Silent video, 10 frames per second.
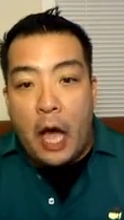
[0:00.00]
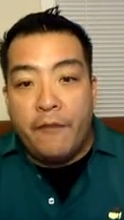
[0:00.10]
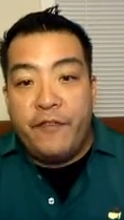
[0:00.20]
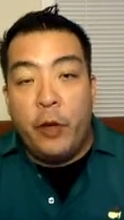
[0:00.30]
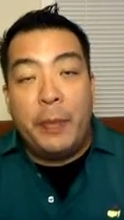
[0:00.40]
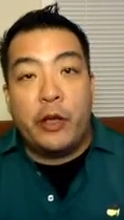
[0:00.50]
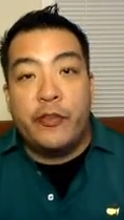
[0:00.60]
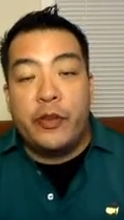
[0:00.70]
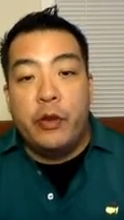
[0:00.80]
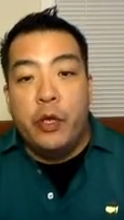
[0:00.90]
Uh, Phil
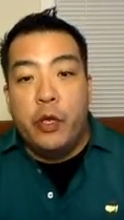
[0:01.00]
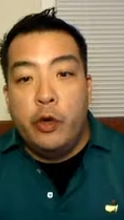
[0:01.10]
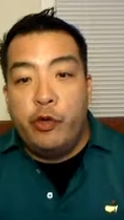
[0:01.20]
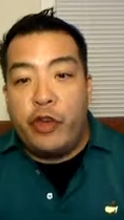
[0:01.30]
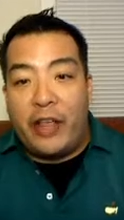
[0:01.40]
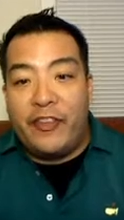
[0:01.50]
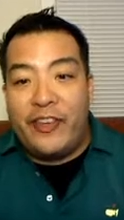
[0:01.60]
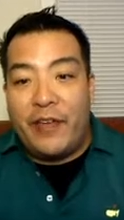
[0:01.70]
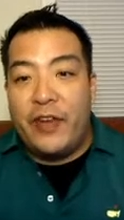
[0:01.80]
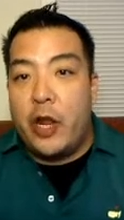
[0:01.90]
Mickelson, who shot
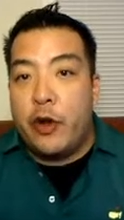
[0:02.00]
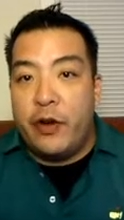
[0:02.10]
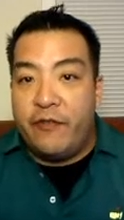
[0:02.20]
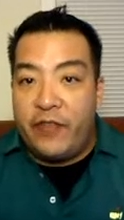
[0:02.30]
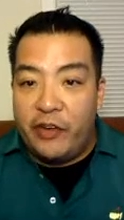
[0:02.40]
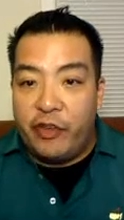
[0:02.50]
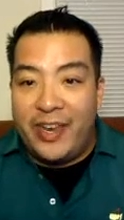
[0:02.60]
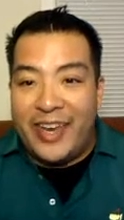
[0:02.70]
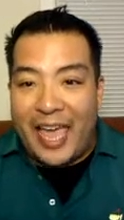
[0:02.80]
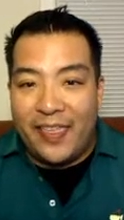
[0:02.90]
seven under and finished
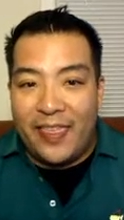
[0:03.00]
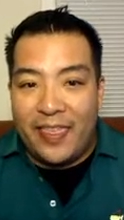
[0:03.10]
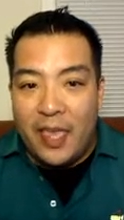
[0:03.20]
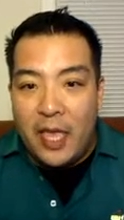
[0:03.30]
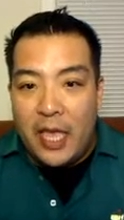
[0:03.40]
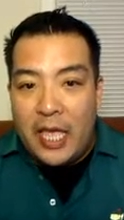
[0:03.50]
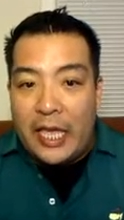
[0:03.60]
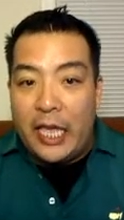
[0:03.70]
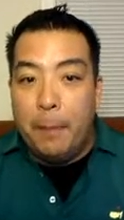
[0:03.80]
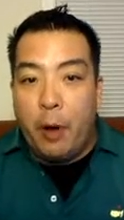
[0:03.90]
in ninth.
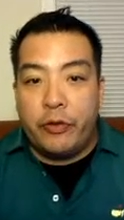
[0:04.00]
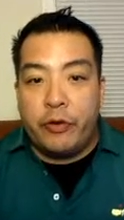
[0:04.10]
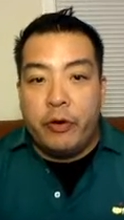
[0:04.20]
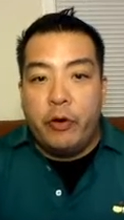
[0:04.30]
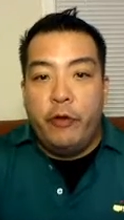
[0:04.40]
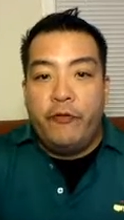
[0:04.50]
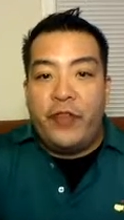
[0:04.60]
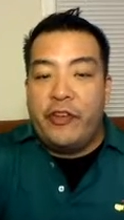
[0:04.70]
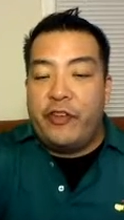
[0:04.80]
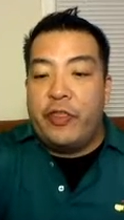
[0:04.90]
Ian Poulter, who
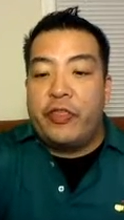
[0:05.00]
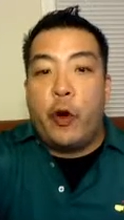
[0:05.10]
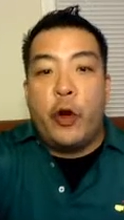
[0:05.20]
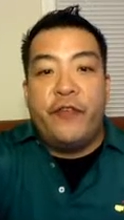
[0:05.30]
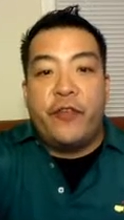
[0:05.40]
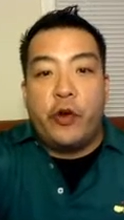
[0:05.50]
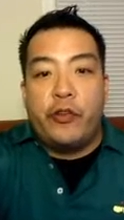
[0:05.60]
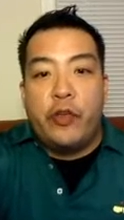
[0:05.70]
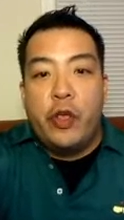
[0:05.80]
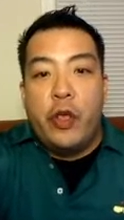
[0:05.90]
finished in
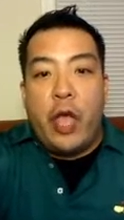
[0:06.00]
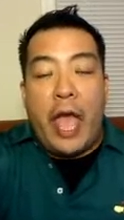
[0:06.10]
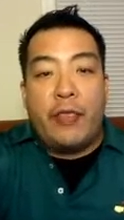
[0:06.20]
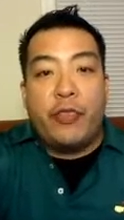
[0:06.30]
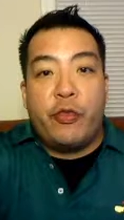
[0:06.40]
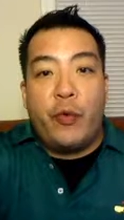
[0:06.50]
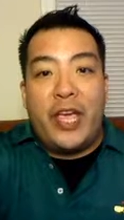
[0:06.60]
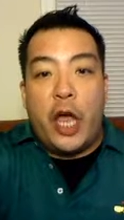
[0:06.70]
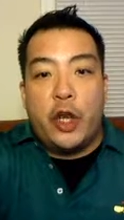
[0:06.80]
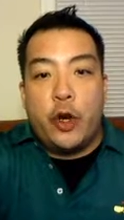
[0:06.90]
31st at
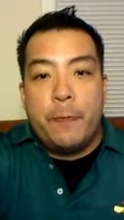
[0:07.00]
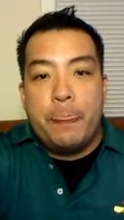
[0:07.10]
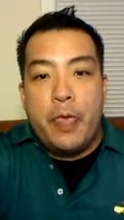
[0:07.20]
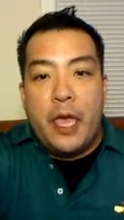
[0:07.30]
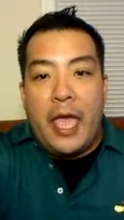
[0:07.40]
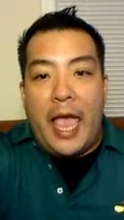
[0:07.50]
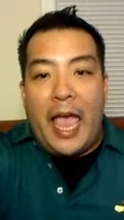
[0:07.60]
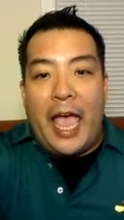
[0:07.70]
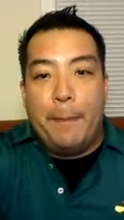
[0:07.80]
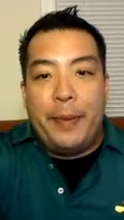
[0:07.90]
three under.
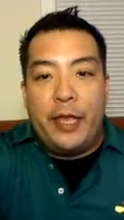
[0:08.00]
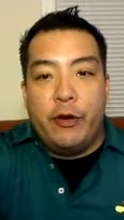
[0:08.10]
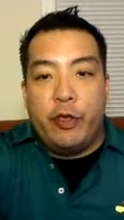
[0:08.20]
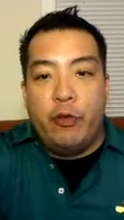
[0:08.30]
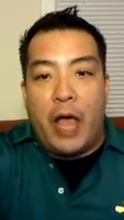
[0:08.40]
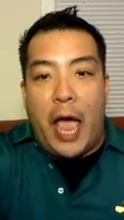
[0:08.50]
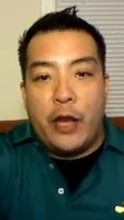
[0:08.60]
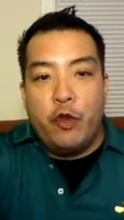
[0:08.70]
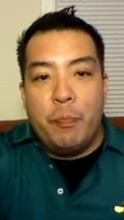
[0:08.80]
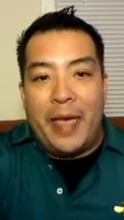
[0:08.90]
And Peter
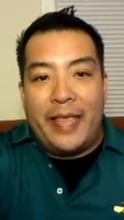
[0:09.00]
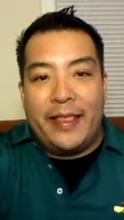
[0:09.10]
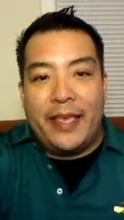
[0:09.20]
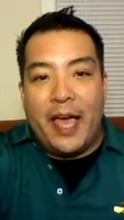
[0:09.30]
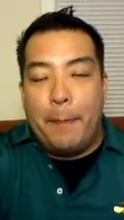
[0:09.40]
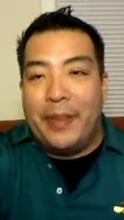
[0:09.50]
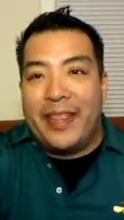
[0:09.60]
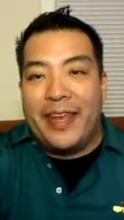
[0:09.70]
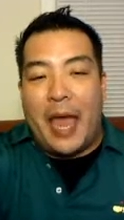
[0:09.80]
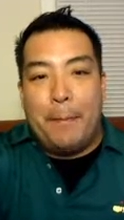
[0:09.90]
Uihlein, who made the cut
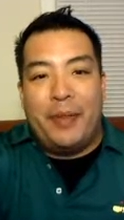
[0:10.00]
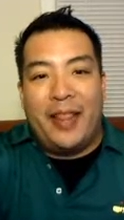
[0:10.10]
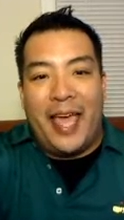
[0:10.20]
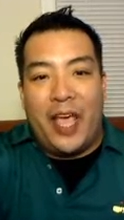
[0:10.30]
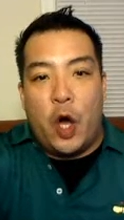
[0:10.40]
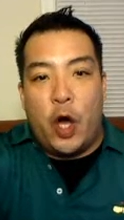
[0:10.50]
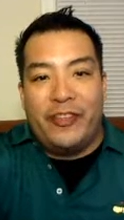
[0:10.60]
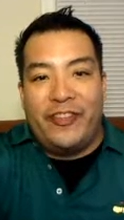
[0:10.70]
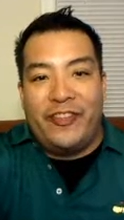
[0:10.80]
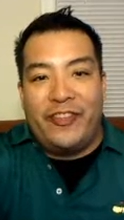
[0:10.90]
but did not play
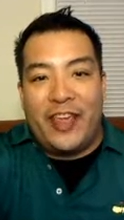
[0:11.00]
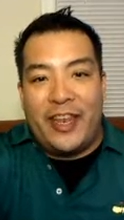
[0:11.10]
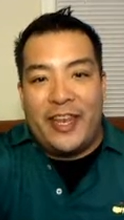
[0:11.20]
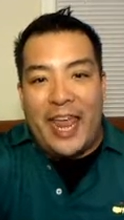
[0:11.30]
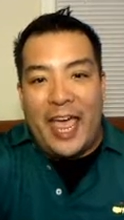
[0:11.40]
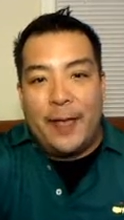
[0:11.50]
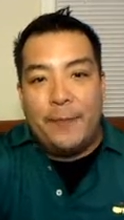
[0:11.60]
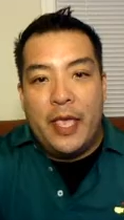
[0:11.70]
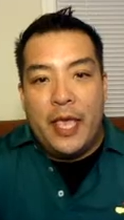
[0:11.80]
on Sunday.